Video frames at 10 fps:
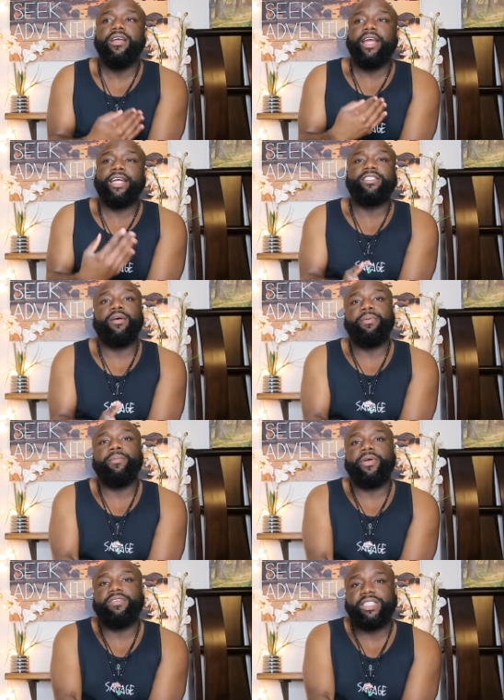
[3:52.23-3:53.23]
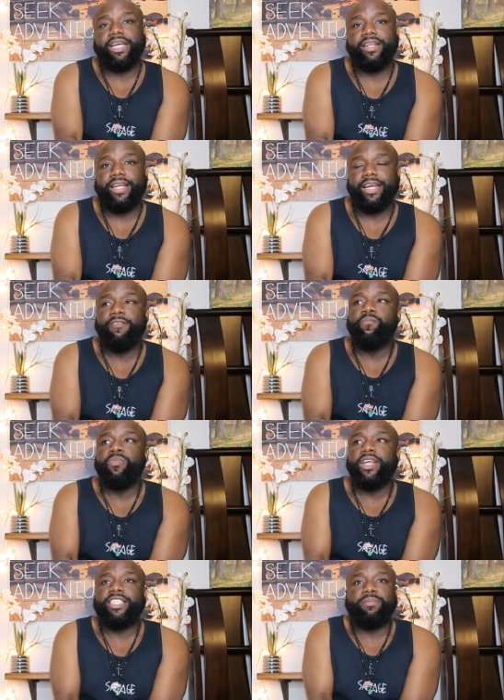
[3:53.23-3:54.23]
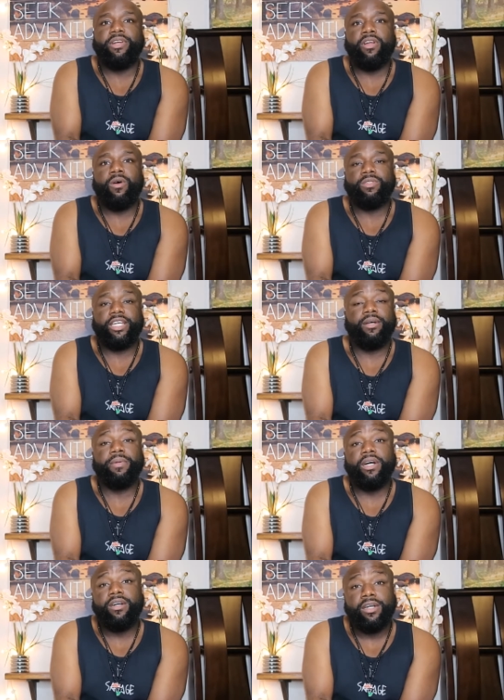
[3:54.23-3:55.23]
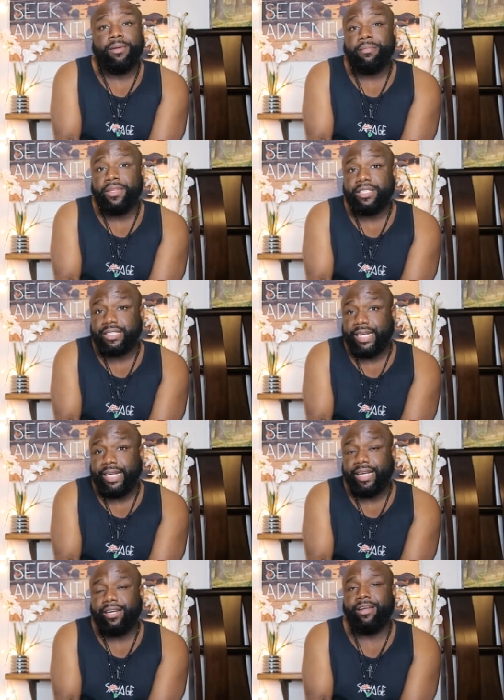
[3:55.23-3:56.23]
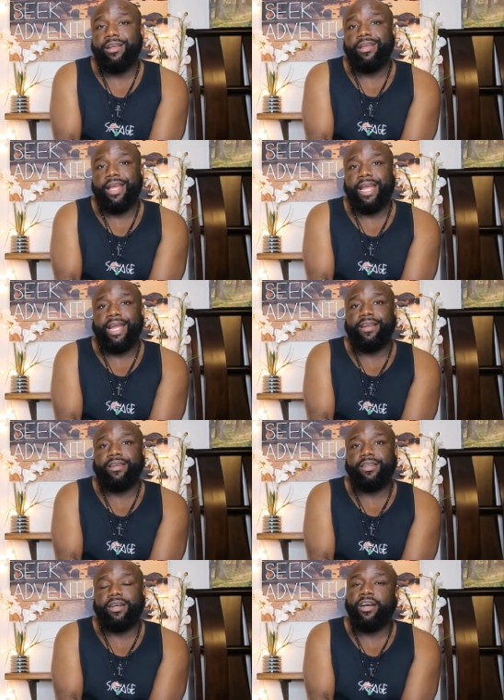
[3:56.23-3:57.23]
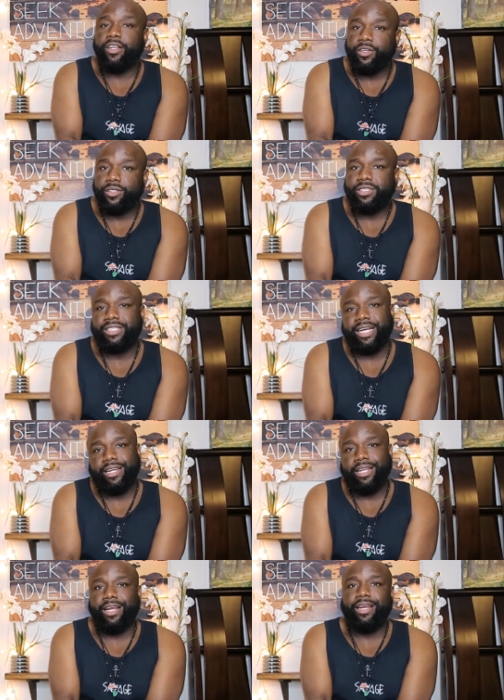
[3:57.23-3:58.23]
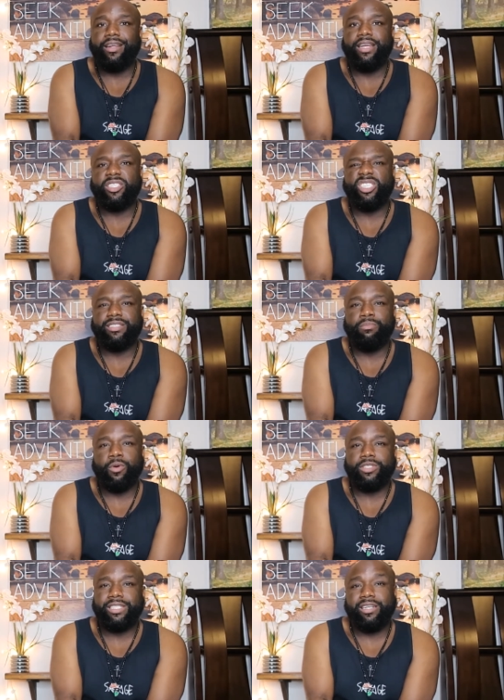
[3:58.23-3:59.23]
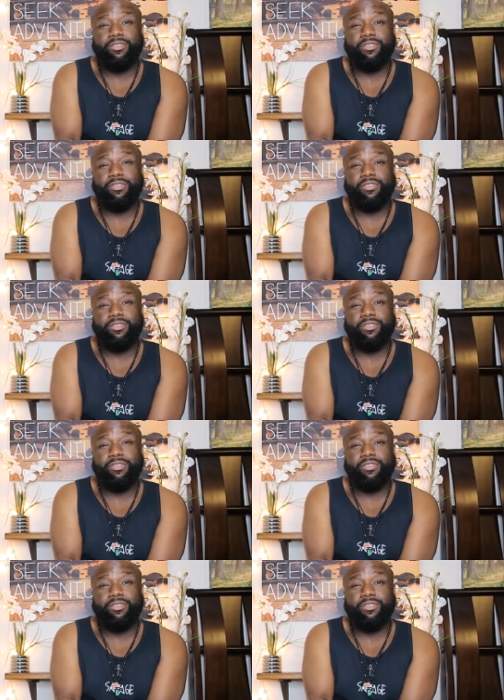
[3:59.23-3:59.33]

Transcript: And some people have said that it's been known to help calm the skin. And uh, others say that it's just mostly a